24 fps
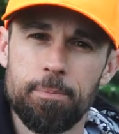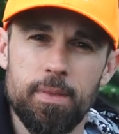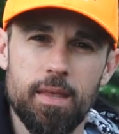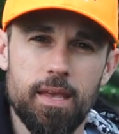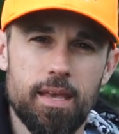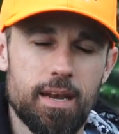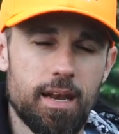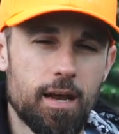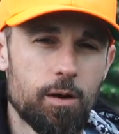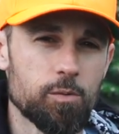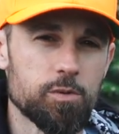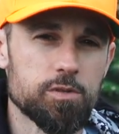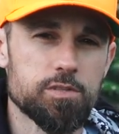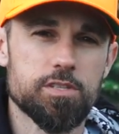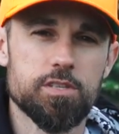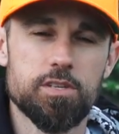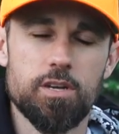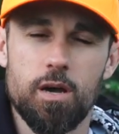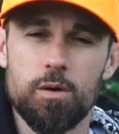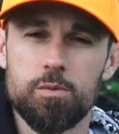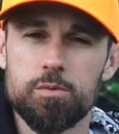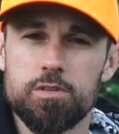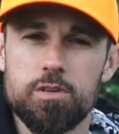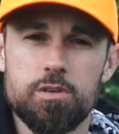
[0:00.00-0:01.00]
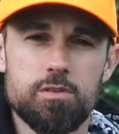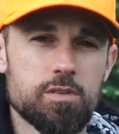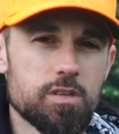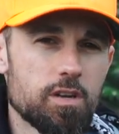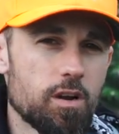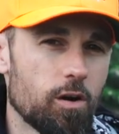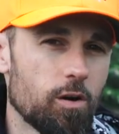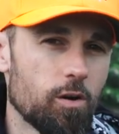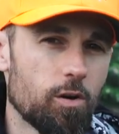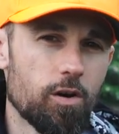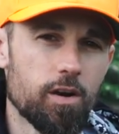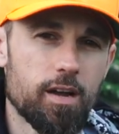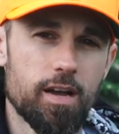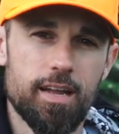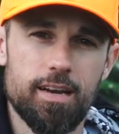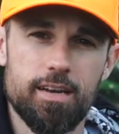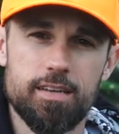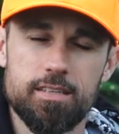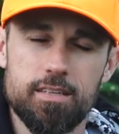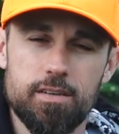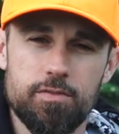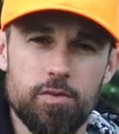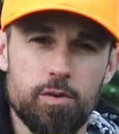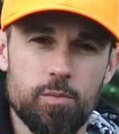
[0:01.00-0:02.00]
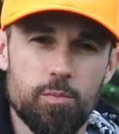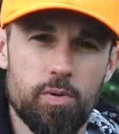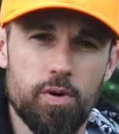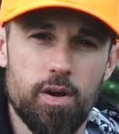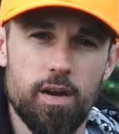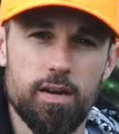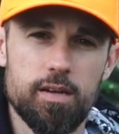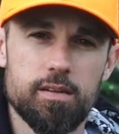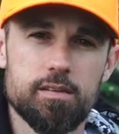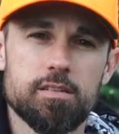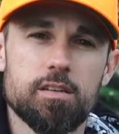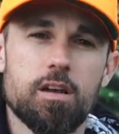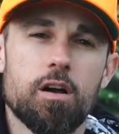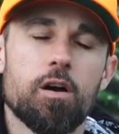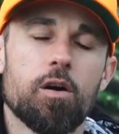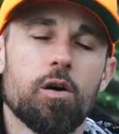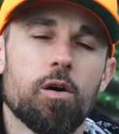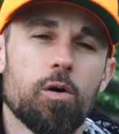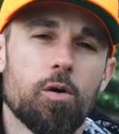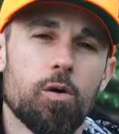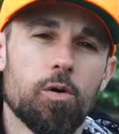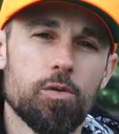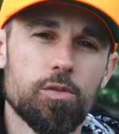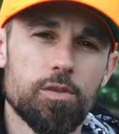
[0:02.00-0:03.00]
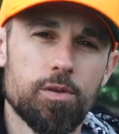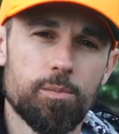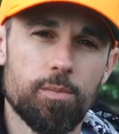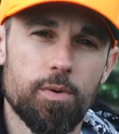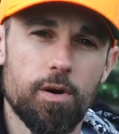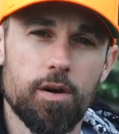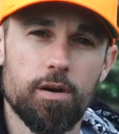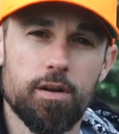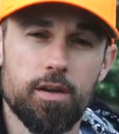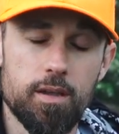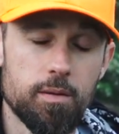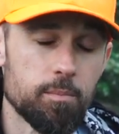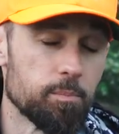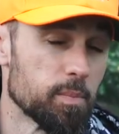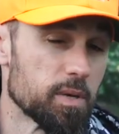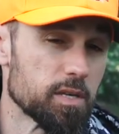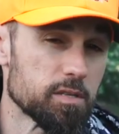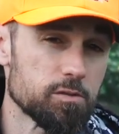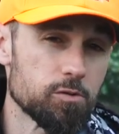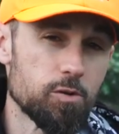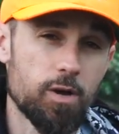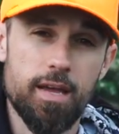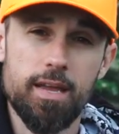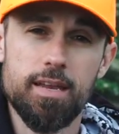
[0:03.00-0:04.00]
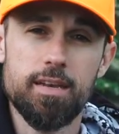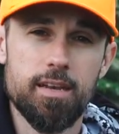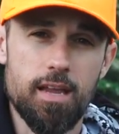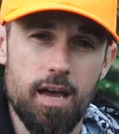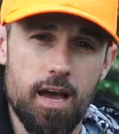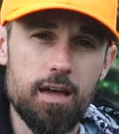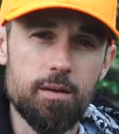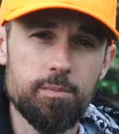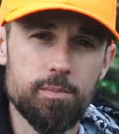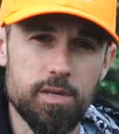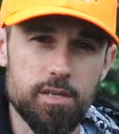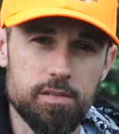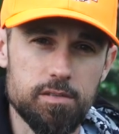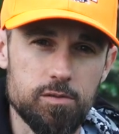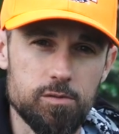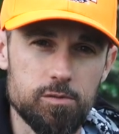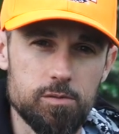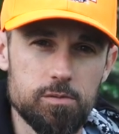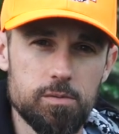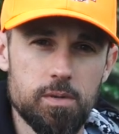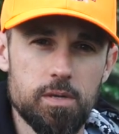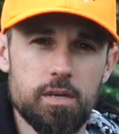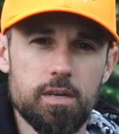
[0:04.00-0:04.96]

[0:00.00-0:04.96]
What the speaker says: and I was using all kind of different products on the market, missile and non-missile.